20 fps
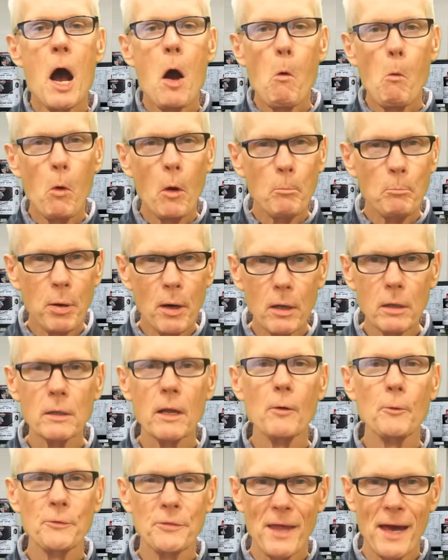will pull
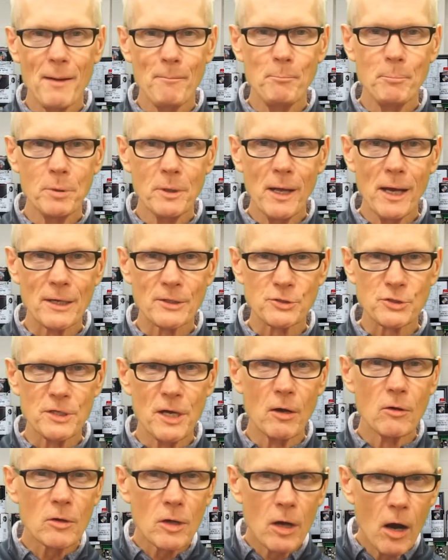out that blush.
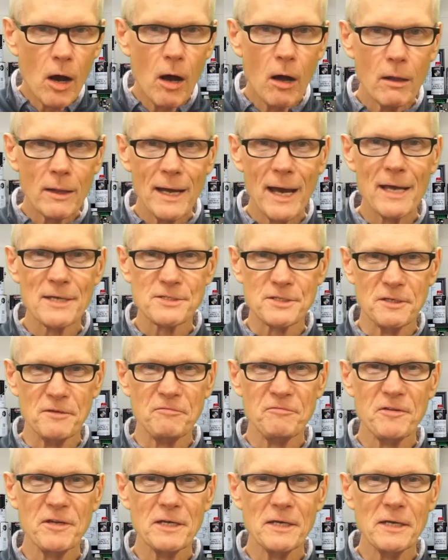Alcohol has an
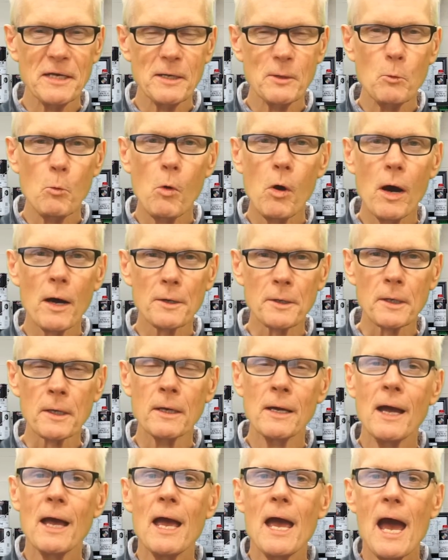affinity to water,
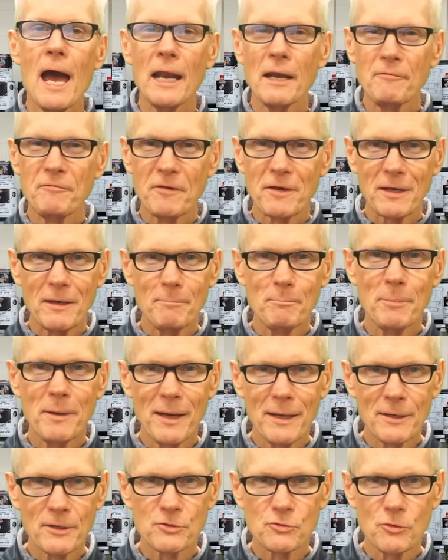and if it can
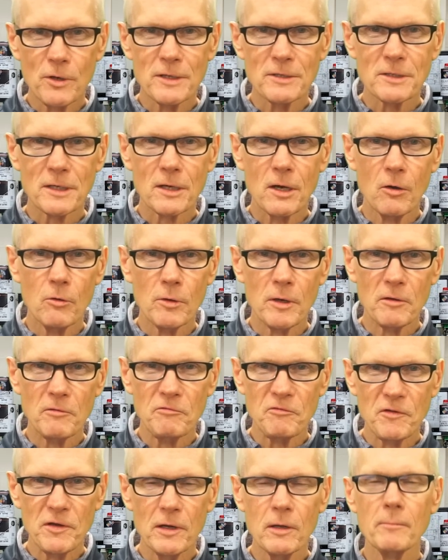penetrate the coating
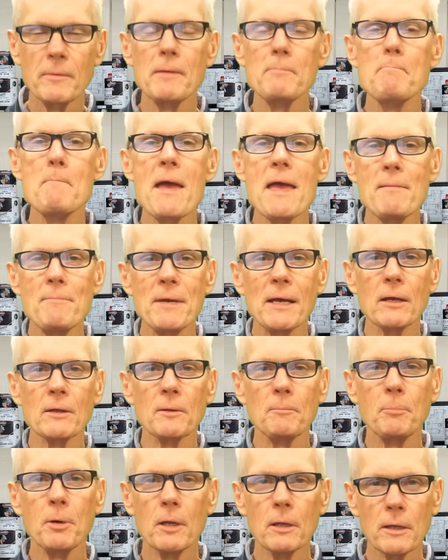film, it may be able
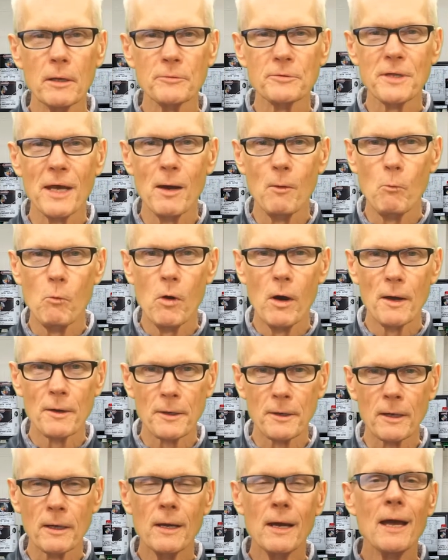to pull out that
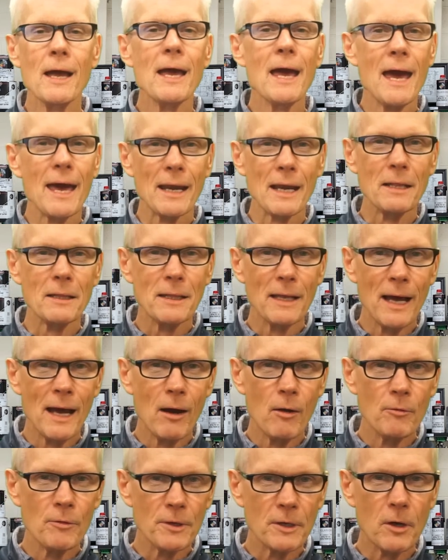water and
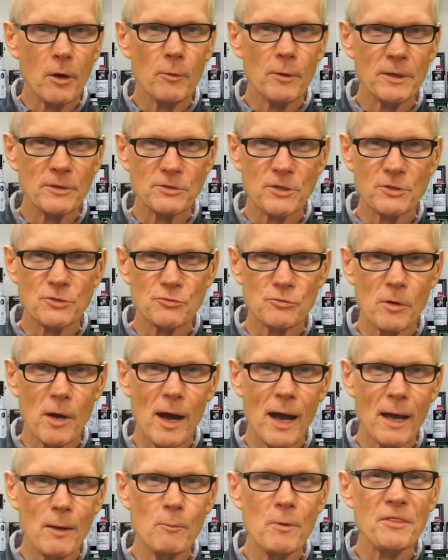allow the coating to
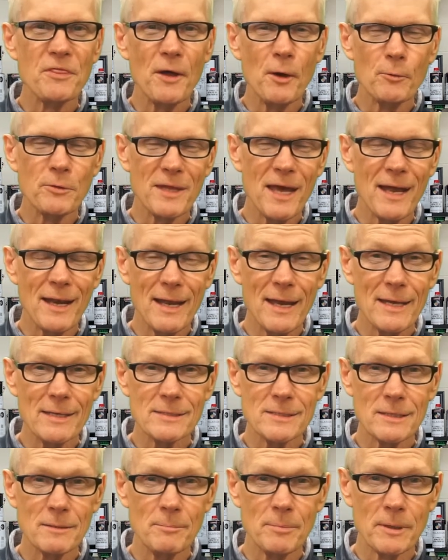dry without that
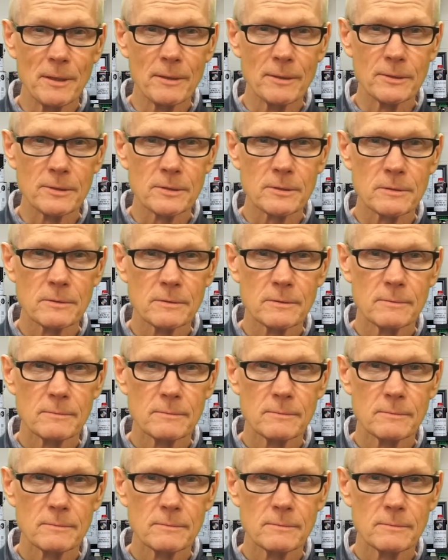hazy appearance.